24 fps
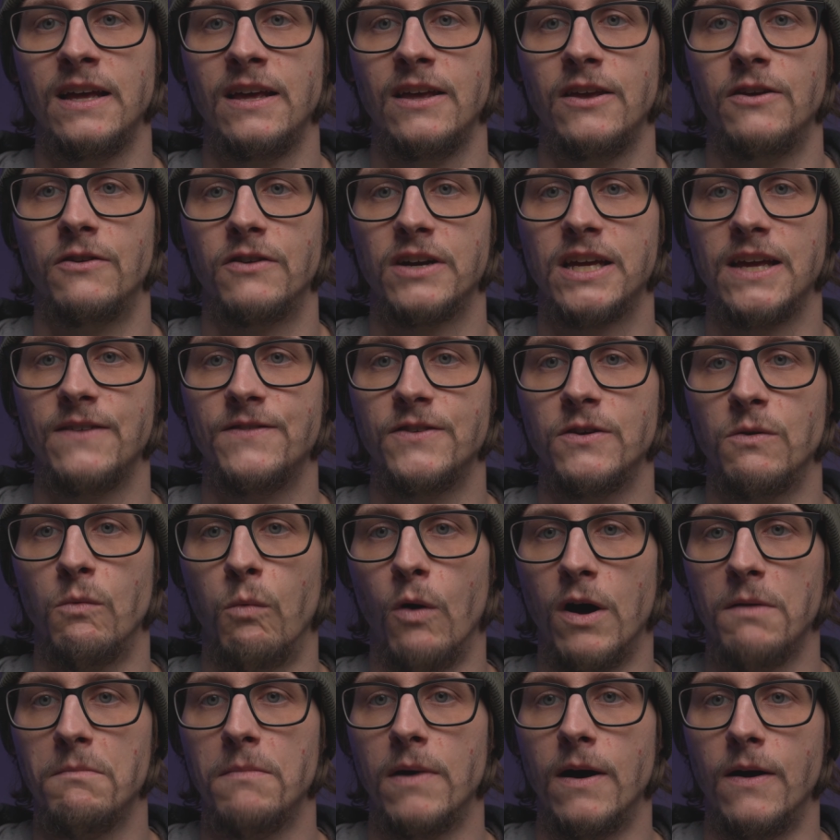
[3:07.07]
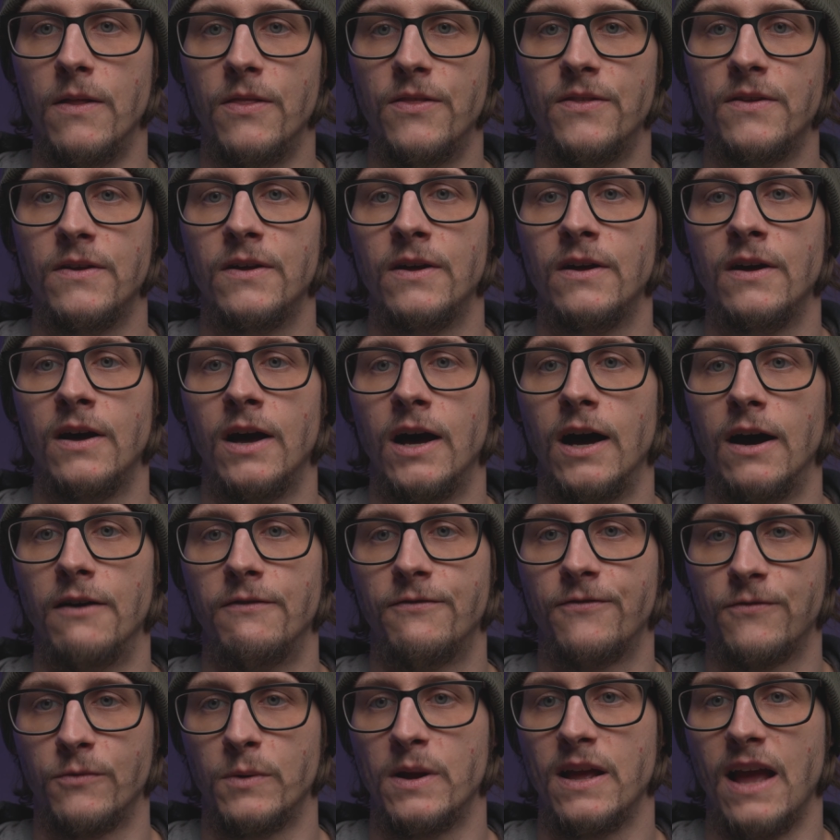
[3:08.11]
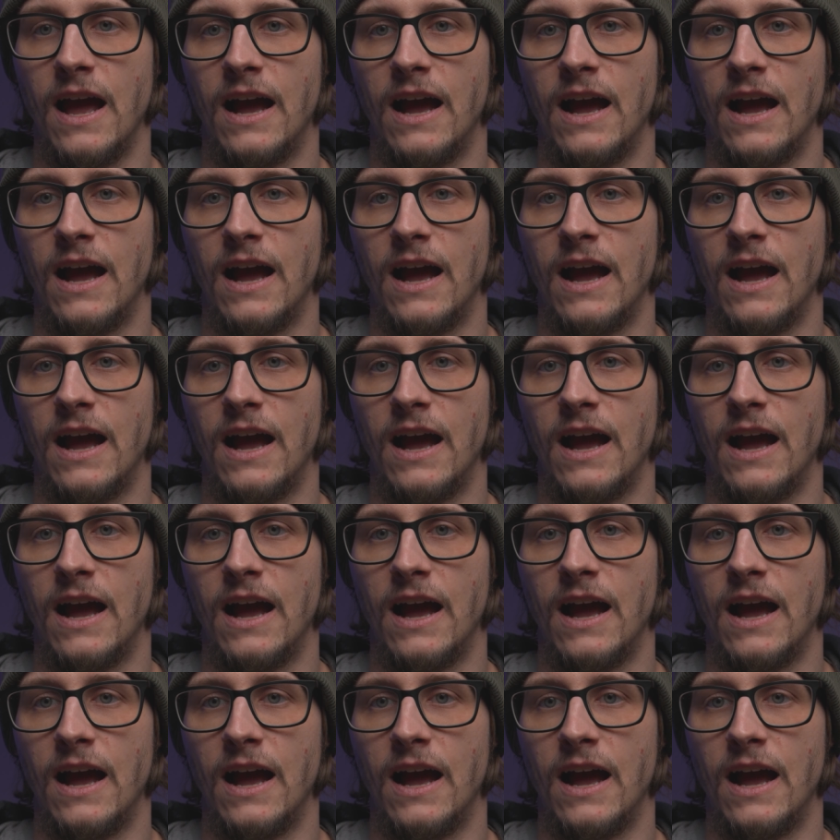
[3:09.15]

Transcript: It'll give you 1 month of free